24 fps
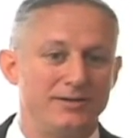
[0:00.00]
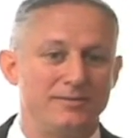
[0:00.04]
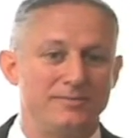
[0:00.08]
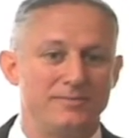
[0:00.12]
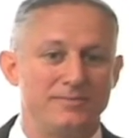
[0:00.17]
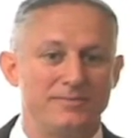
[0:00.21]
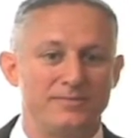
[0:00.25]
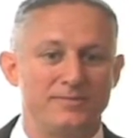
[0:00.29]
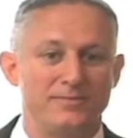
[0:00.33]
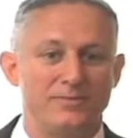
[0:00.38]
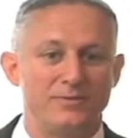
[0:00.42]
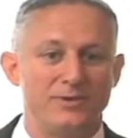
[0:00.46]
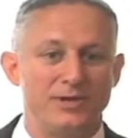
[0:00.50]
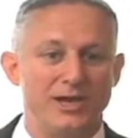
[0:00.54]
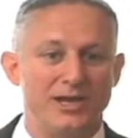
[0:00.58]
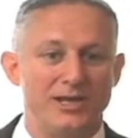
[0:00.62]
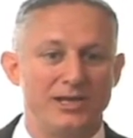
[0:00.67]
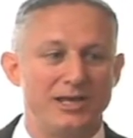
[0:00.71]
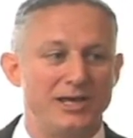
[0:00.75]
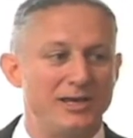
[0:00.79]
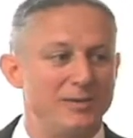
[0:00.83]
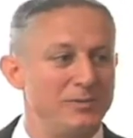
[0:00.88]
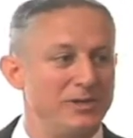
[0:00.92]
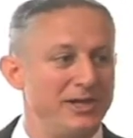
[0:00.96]
we had a
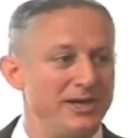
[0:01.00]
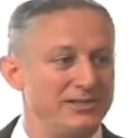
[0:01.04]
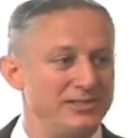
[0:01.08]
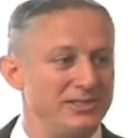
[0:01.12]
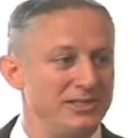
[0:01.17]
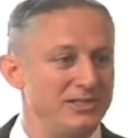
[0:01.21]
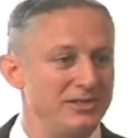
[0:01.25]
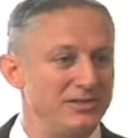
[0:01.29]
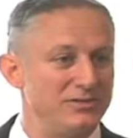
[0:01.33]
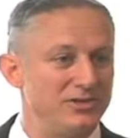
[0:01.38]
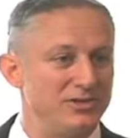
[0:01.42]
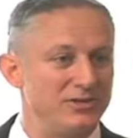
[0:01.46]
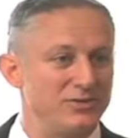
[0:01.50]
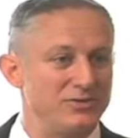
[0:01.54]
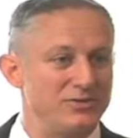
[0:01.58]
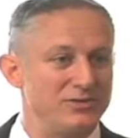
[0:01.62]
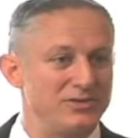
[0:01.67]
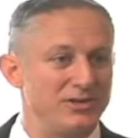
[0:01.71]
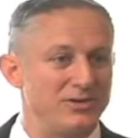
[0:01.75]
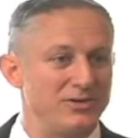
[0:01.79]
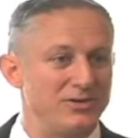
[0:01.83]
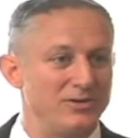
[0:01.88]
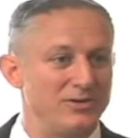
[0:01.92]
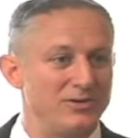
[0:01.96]
lot of blasting to do,
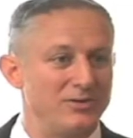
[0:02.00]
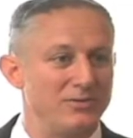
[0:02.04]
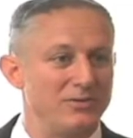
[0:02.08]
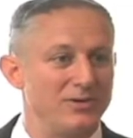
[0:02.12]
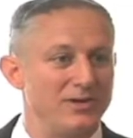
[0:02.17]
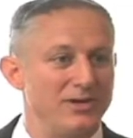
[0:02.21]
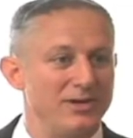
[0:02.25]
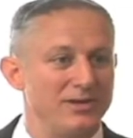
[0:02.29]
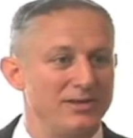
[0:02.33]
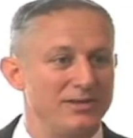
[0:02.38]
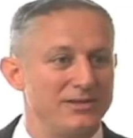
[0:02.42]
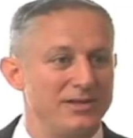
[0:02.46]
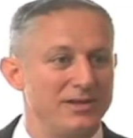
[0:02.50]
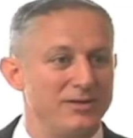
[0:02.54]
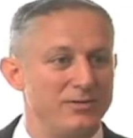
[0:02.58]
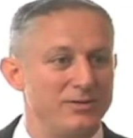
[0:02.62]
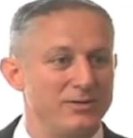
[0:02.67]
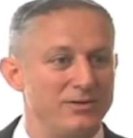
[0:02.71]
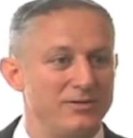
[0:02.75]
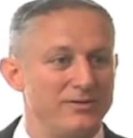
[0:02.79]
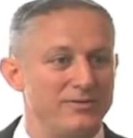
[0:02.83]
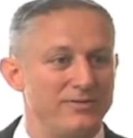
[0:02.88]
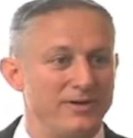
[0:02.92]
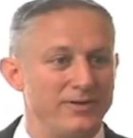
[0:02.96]
so they
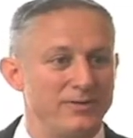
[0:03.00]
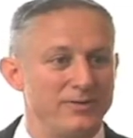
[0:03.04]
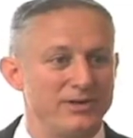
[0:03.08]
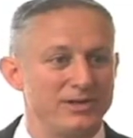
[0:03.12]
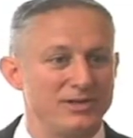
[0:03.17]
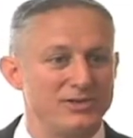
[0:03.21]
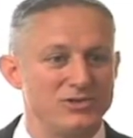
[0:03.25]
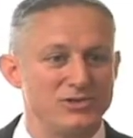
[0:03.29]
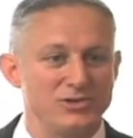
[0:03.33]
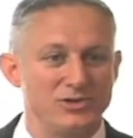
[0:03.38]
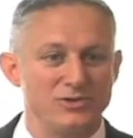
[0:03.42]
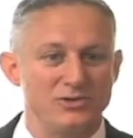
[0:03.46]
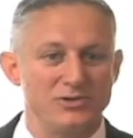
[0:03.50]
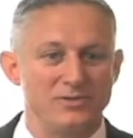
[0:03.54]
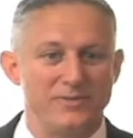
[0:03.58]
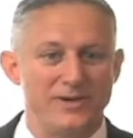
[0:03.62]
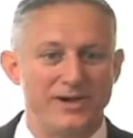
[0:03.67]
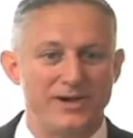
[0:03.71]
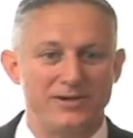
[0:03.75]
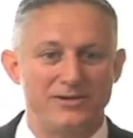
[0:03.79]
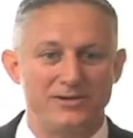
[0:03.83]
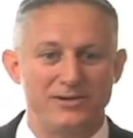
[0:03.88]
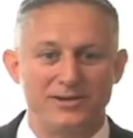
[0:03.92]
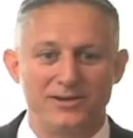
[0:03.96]
were very concerned
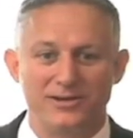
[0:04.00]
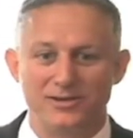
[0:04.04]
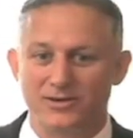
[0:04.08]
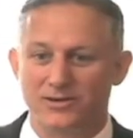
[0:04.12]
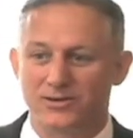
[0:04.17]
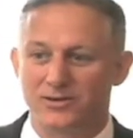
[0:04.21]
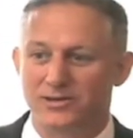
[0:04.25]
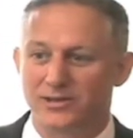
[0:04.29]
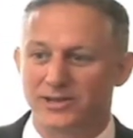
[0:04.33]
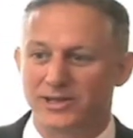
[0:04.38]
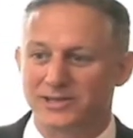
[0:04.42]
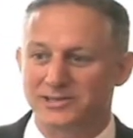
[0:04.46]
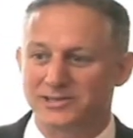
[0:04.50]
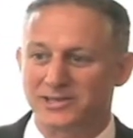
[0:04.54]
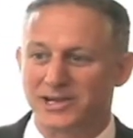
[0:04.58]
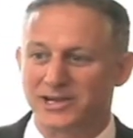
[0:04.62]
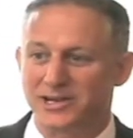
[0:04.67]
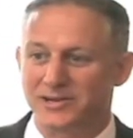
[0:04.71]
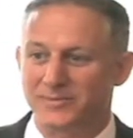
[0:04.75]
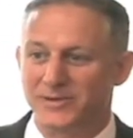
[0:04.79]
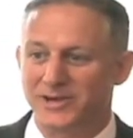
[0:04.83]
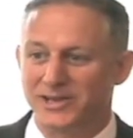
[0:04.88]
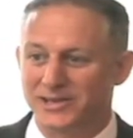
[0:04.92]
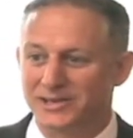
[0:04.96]
about all that
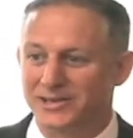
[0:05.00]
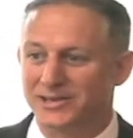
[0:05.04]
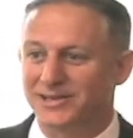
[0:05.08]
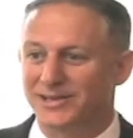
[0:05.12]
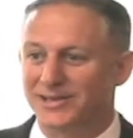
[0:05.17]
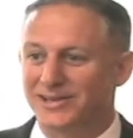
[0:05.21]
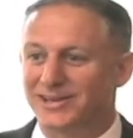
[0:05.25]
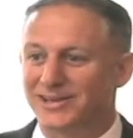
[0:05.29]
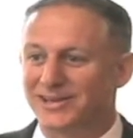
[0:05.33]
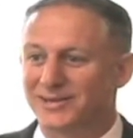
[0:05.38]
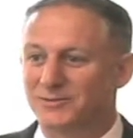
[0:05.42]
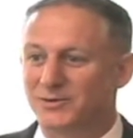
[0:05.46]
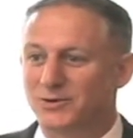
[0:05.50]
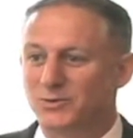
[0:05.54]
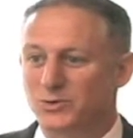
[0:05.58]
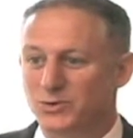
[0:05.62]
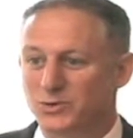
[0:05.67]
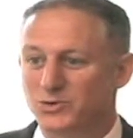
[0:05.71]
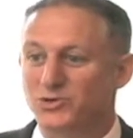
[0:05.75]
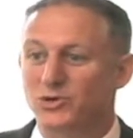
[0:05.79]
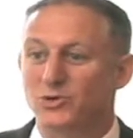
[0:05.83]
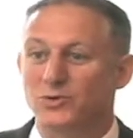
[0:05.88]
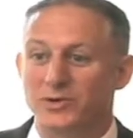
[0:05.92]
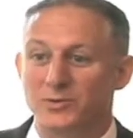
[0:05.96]
dynamite and what we were
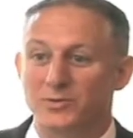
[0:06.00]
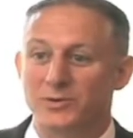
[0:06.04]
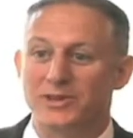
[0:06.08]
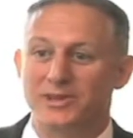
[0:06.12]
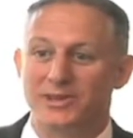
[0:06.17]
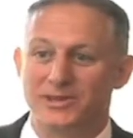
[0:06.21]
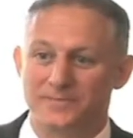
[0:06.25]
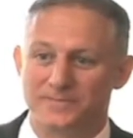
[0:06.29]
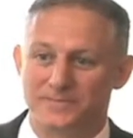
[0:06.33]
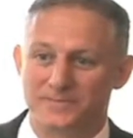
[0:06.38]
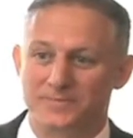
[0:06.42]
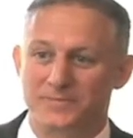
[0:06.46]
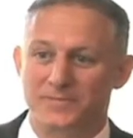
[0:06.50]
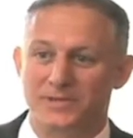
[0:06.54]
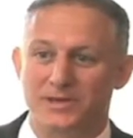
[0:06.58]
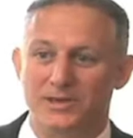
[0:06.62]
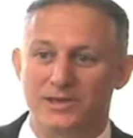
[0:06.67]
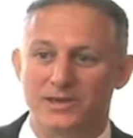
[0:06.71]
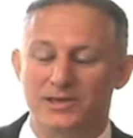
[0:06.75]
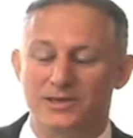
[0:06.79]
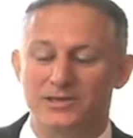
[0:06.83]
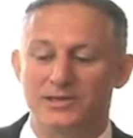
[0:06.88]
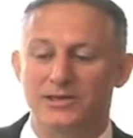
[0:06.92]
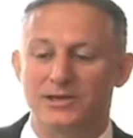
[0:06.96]
doing with it.
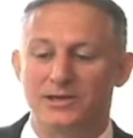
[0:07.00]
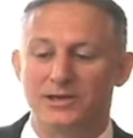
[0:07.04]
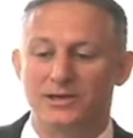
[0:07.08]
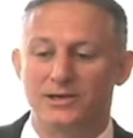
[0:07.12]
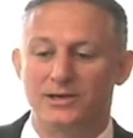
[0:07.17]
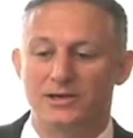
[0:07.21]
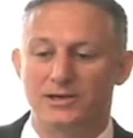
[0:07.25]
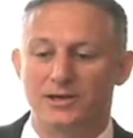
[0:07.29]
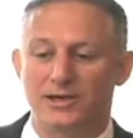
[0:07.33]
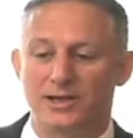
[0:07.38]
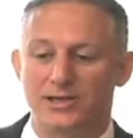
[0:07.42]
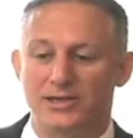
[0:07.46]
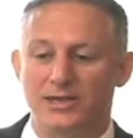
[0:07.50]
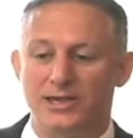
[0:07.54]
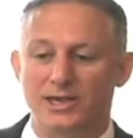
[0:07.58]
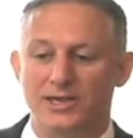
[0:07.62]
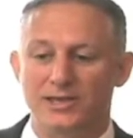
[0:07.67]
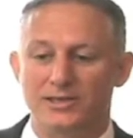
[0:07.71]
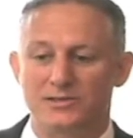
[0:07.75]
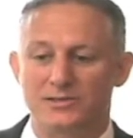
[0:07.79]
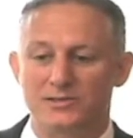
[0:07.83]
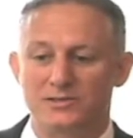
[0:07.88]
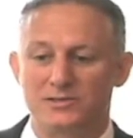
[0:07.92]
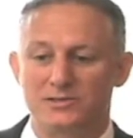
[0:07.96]
And I can't
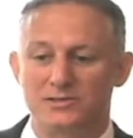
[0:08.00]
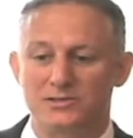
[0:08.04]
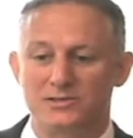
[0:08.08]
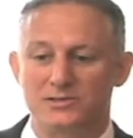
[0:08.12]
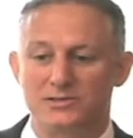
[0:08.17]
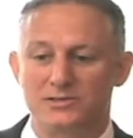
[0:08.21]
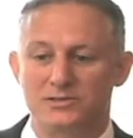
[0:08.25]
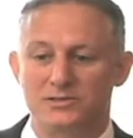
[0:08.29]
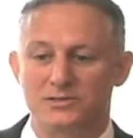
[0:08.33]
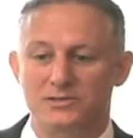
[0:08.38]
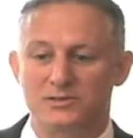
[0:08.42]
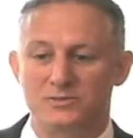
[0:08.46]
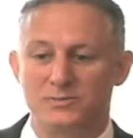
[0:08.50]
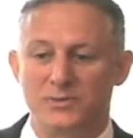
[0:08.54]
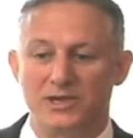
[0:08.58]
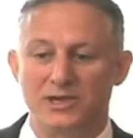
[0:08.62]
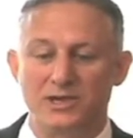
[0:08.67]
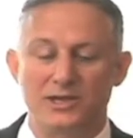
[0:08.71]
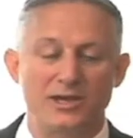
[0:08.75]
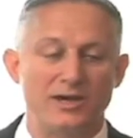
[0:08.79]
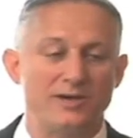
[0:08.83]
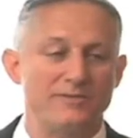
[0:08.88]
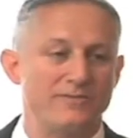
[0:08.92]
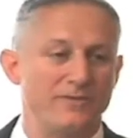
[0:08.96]
speak
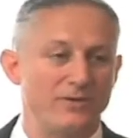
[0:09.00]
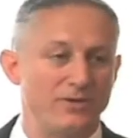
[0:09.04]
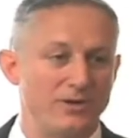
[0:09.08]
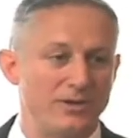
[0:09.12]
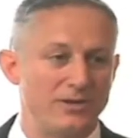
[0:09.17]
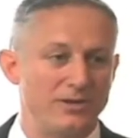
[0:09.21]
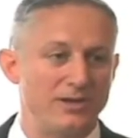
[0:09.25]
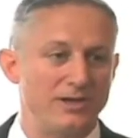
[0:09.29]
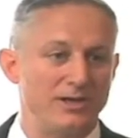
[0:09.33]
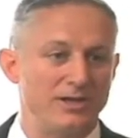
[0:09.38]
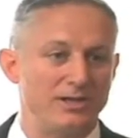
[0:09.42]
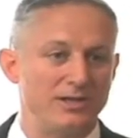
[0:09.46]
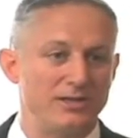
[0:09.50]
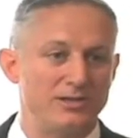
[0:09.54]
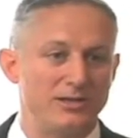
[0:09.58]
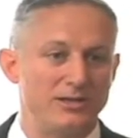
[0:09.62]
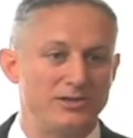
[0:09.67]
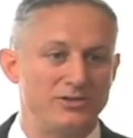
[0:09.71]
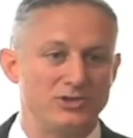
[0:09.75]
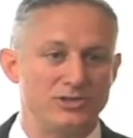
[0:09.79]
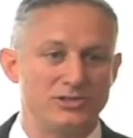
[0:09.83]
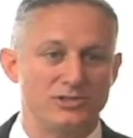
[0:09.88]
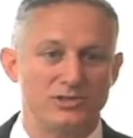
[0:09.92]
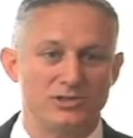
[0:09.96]
enough on the
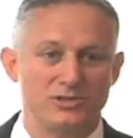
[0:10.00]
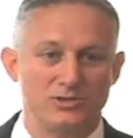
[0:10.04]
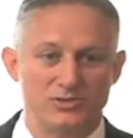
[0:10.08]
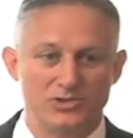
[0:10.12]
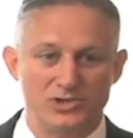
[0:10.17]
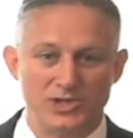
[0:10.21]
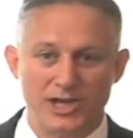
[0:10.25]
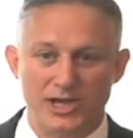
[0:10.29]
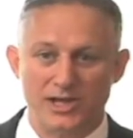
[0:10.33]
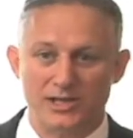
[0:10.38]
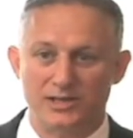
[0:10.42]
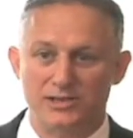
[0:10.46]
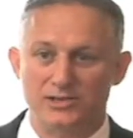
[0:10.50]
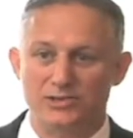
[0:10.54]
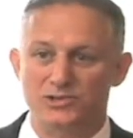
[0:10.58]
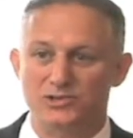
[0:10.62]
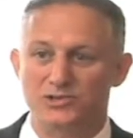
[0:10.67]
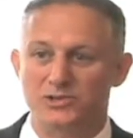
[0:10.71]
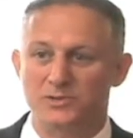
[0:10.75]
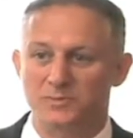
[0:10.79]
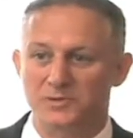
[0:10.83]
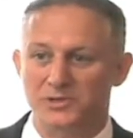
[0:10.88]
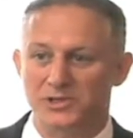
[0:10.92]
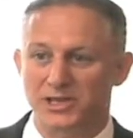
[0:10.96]
logistical challenge, the
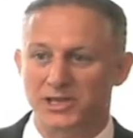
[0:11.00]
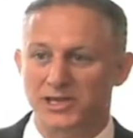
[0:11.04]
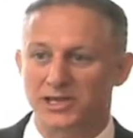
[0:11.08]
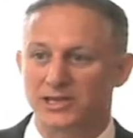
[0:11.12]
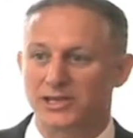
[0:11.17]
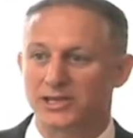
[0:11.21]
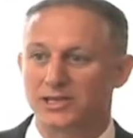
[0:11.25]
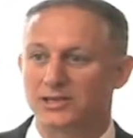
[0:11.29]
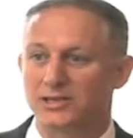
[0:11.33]
planning,